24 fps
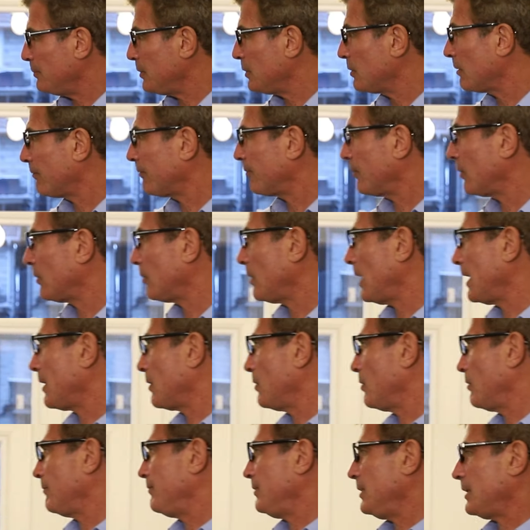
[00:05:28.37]
beautiful, I don't
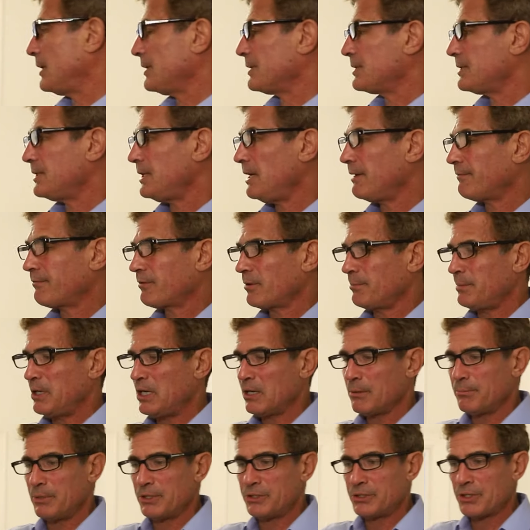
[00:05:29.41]
know if you can see it from
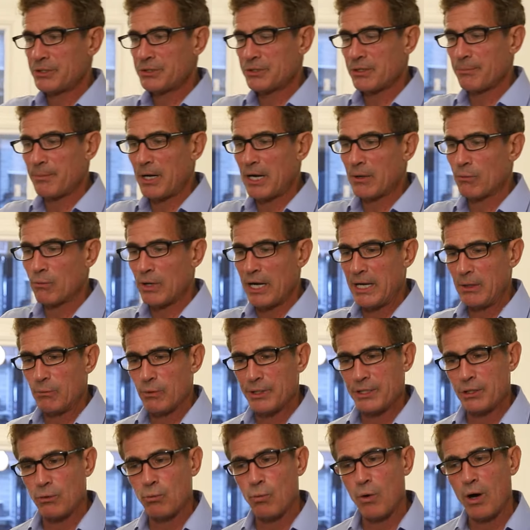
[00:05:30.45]
here, but just to my right,
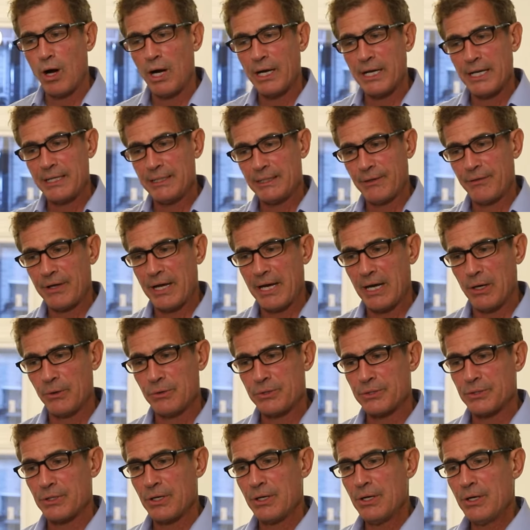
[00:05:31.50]
when you walk into the
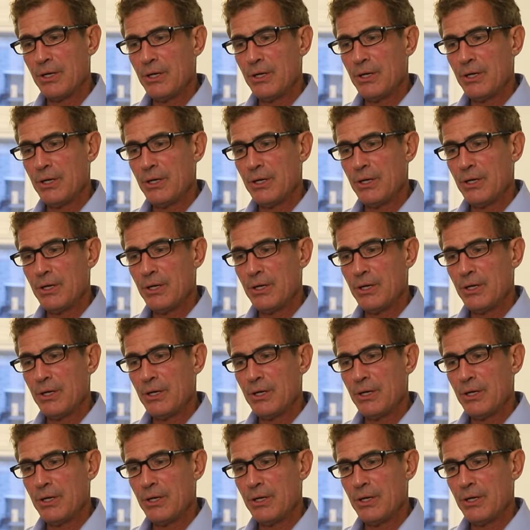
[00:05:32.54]
house,